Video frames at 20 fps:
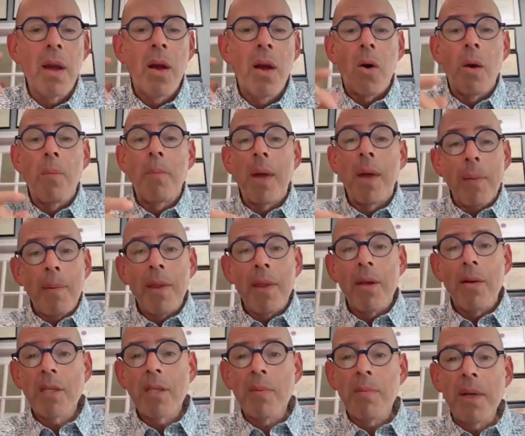Or maybe
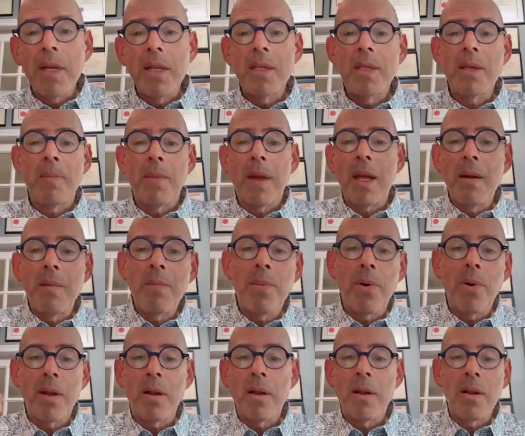there's been some
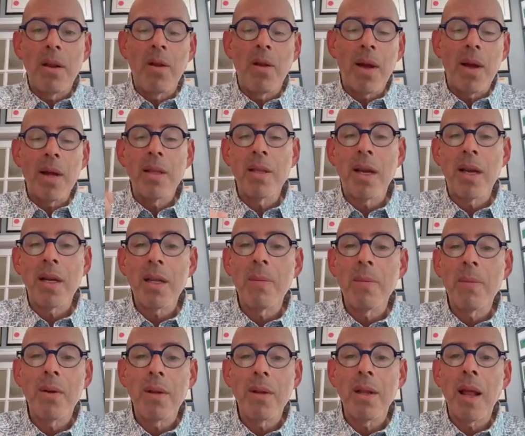input. You know, I talked
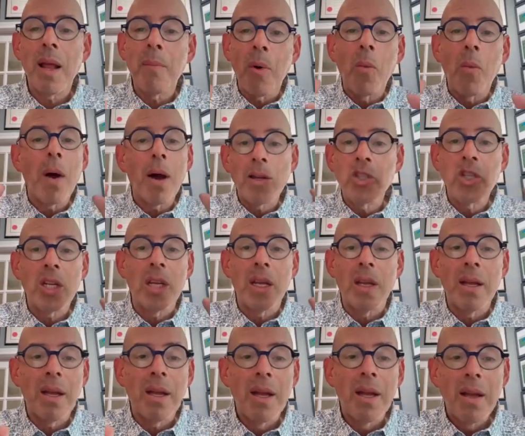about Nemawashi,
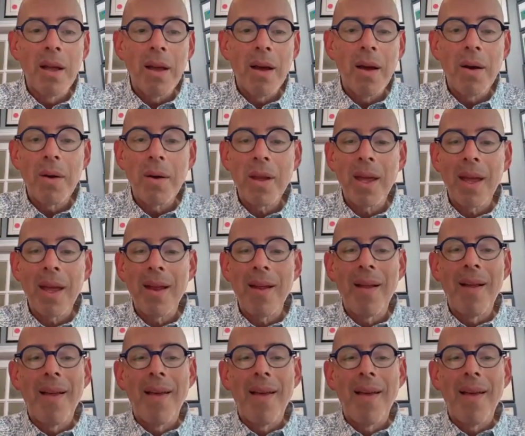okay?